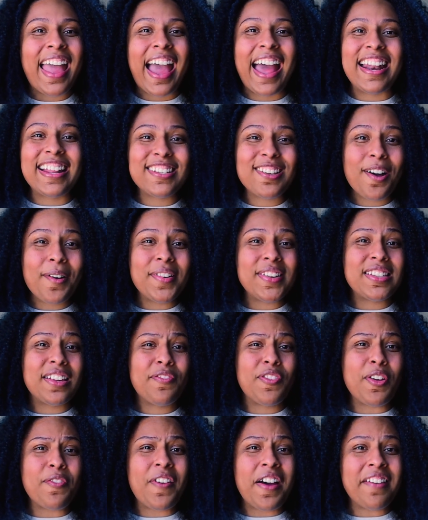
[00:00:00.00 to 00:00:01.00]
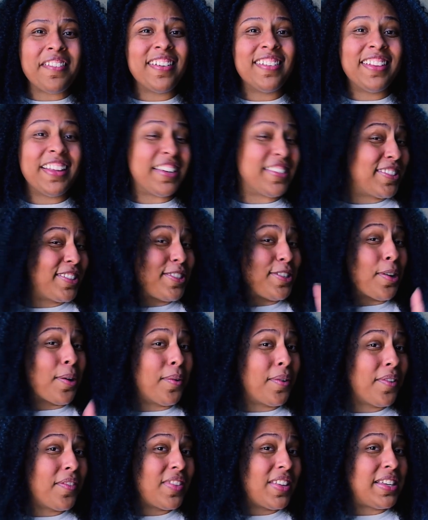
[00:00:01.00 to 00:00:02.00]
And as always, if you found at least 2
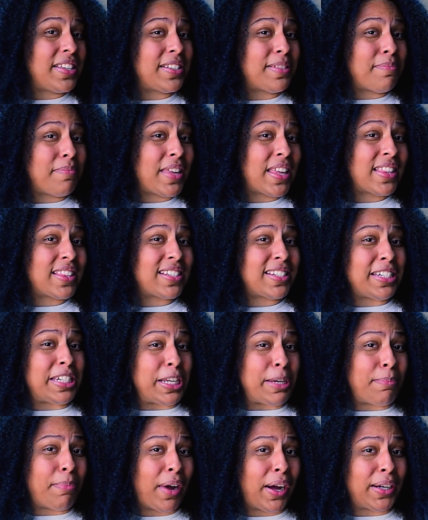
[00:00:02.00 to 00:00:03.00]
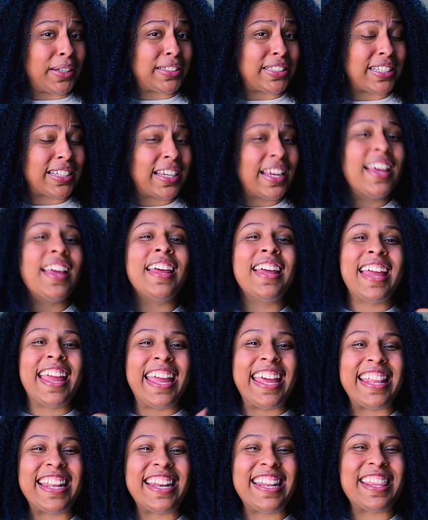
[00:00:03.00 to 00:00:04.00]
of these myths debunked,
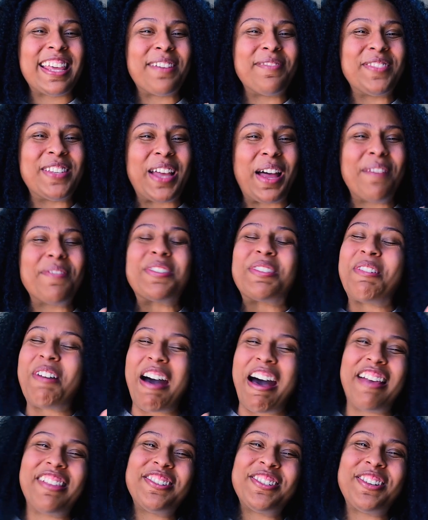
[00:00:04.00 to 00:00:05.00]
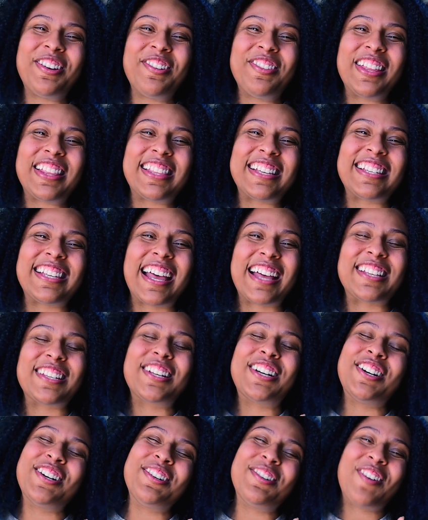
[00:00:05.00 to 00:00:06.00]
hit a thumbs up so others know that this has
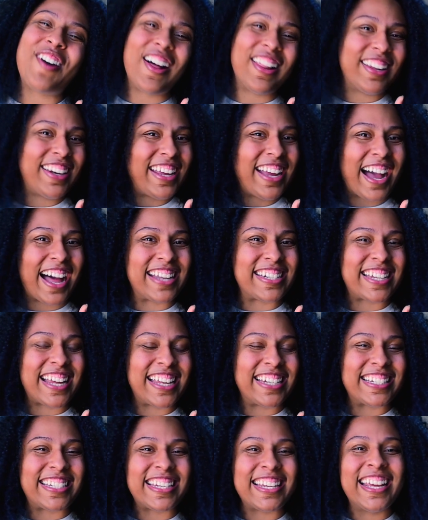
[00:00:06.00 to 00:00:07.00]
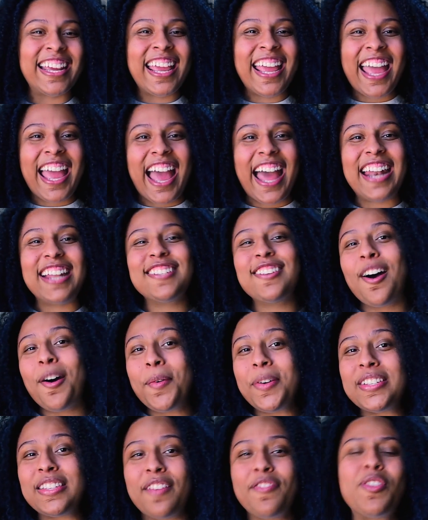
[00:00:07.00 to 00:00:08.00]
good quality content. And as
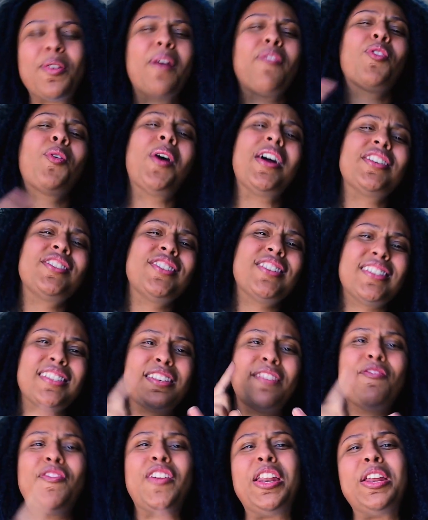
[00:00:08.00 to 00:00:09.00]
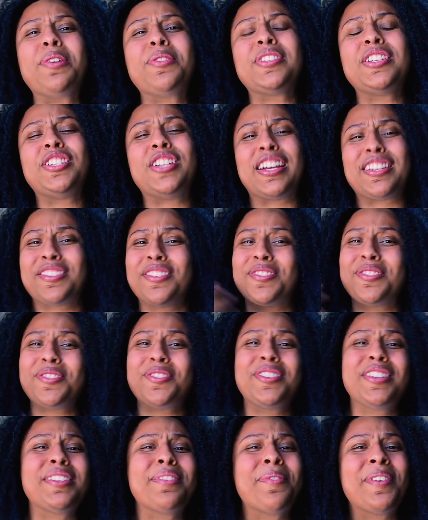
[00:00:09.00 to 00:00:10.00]
always, if you have questions, video suggestions, or
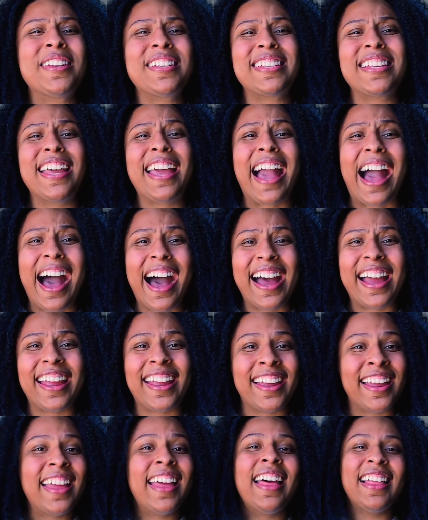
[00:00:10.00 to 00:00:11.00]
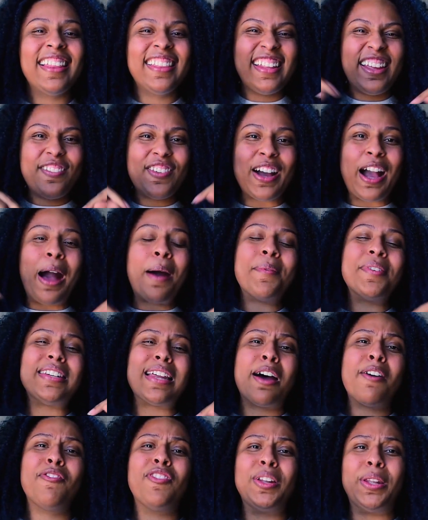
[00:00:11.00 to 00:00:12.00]
just want to say hi, leave a comment
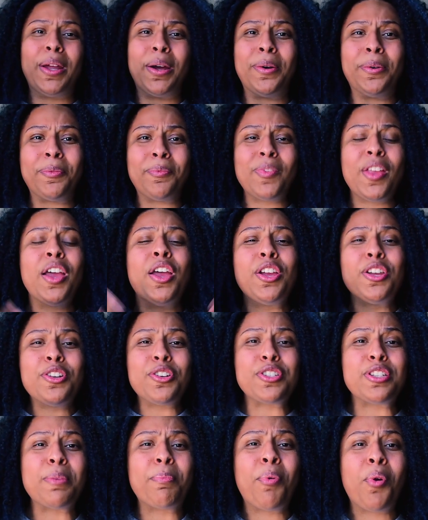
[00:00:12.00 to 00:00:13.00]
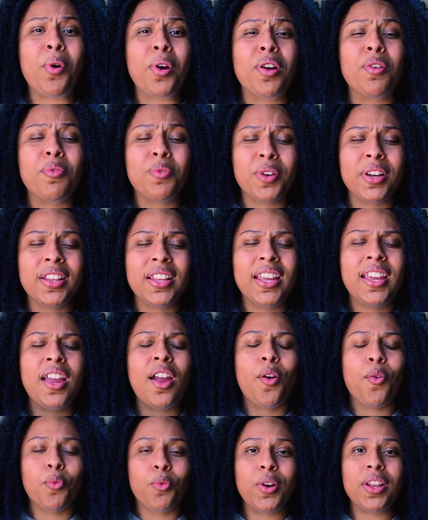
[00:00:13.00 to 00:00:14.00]
down below. Your support really,
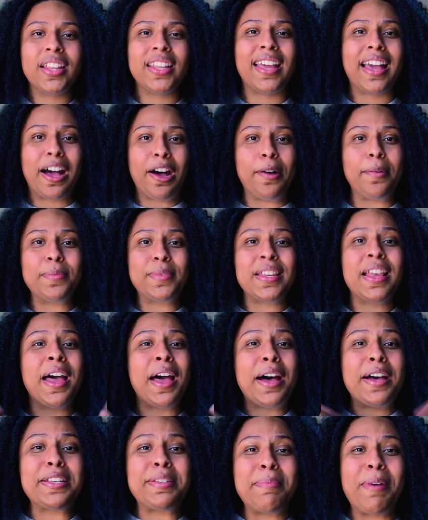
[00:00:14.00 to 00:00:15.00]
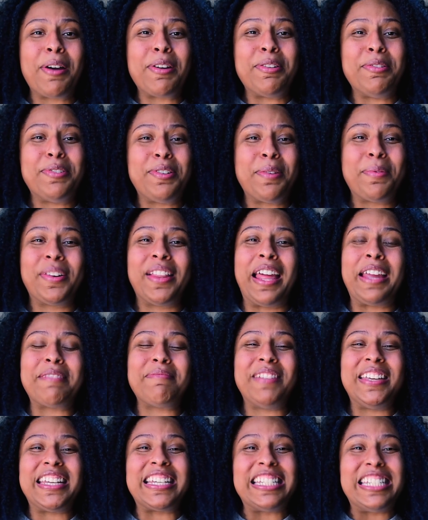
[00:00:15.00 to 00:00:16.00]
really helps a small YouTuber like
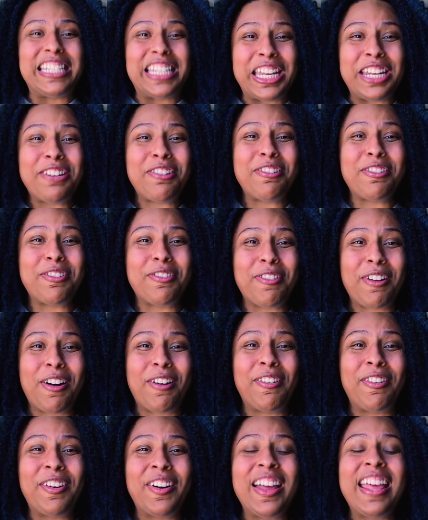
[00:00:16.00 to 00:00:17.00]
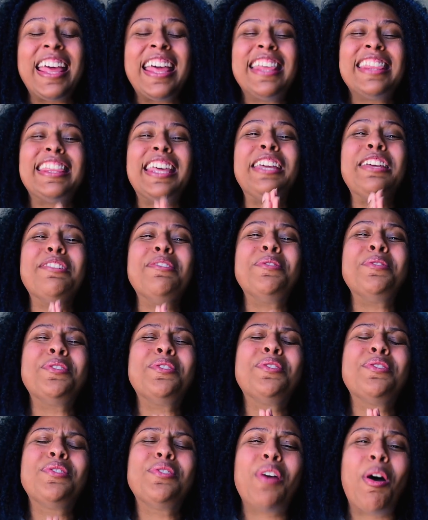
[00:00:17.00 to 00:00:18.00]
me continue to grow. Thank you
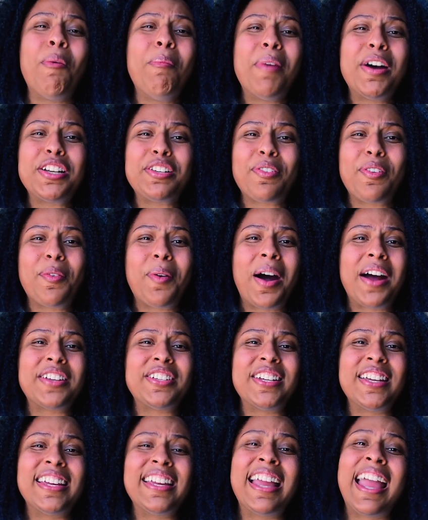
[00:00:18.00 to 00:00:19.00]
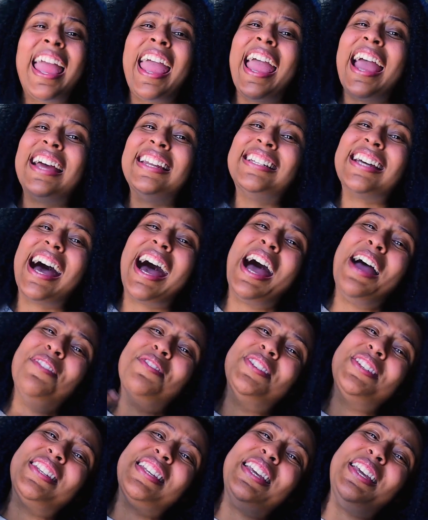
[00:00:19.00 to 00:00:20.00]
so much for watching, and I
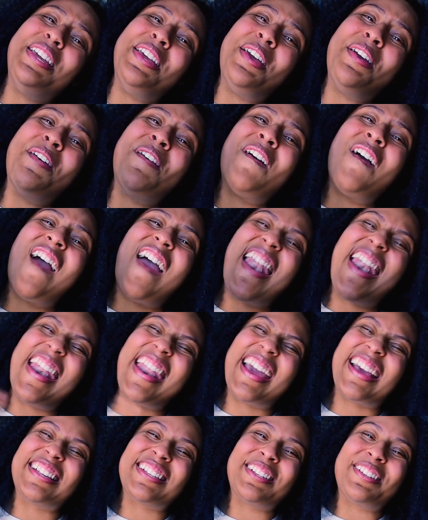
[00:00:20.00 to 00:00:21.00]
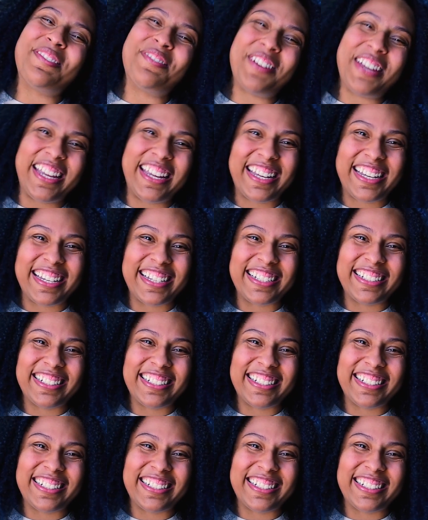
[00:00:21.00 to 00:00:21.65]
will see you next week.